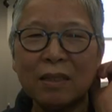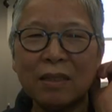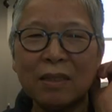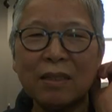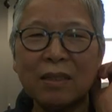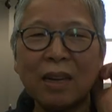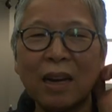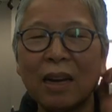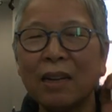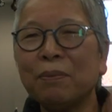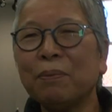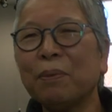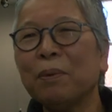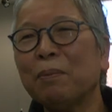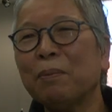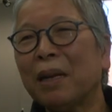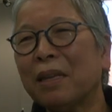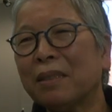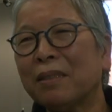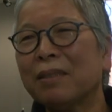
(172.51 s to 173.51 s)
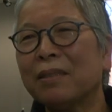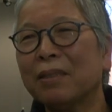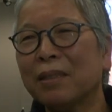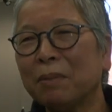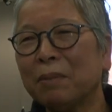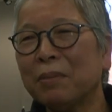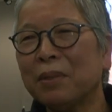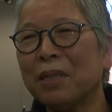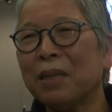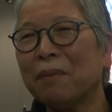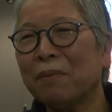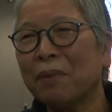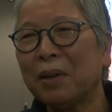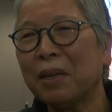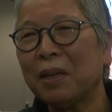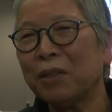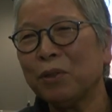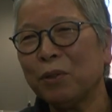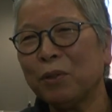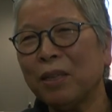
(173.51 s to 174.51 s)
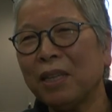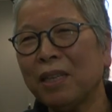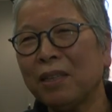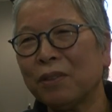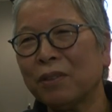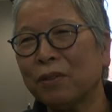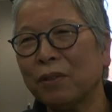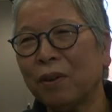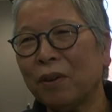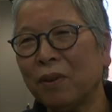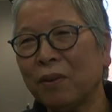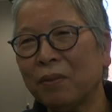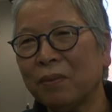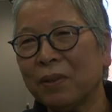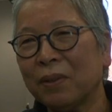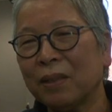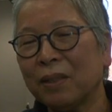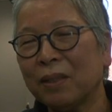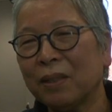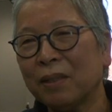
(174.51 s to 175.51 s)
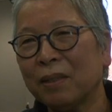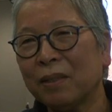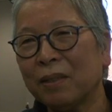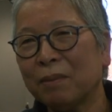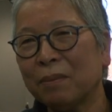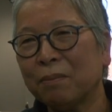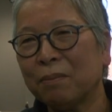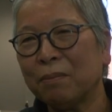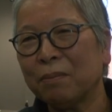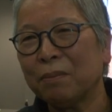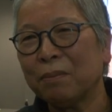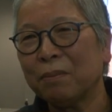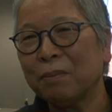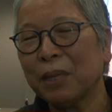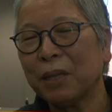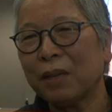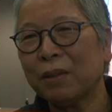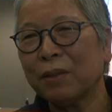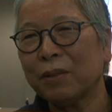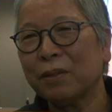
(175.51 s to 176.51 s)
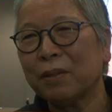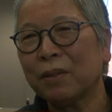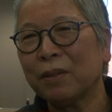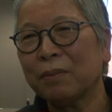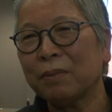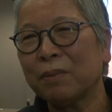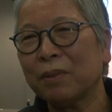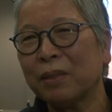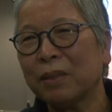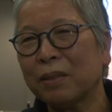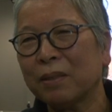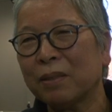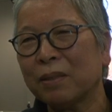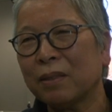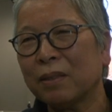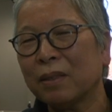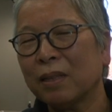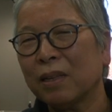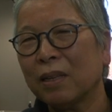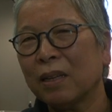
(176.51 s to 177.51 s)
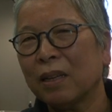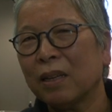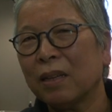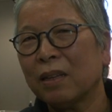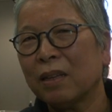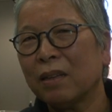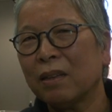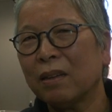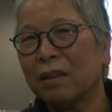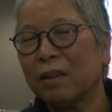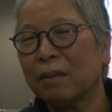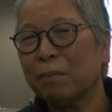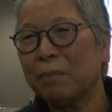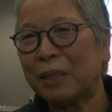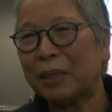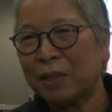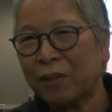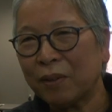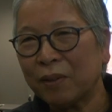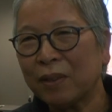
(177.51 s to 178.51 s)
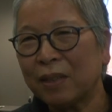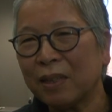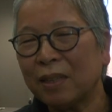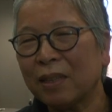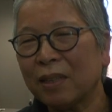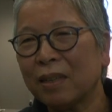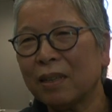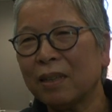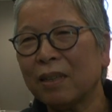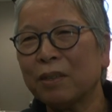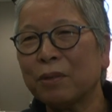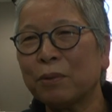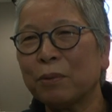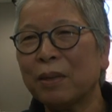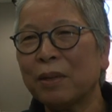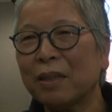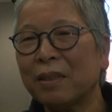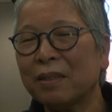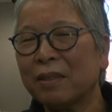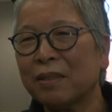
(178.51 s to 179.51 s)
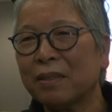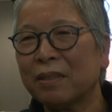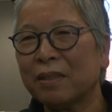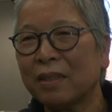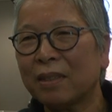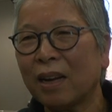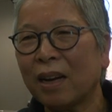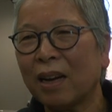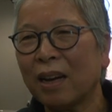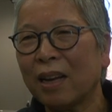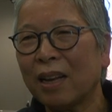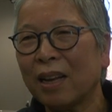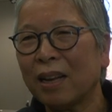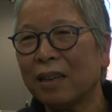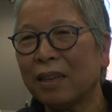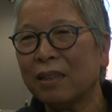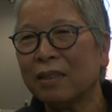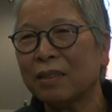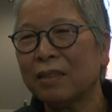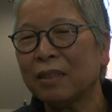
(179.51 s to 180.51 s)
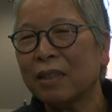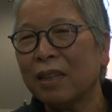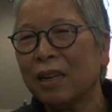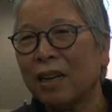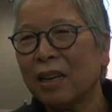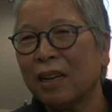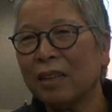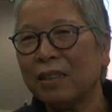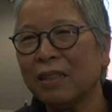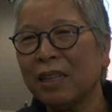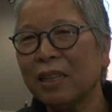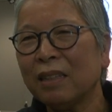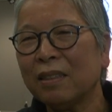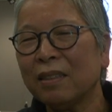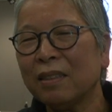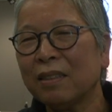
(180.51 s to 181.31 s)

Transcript: this art form has something very unique to offer um, because of the uh, material as well as the style. And I think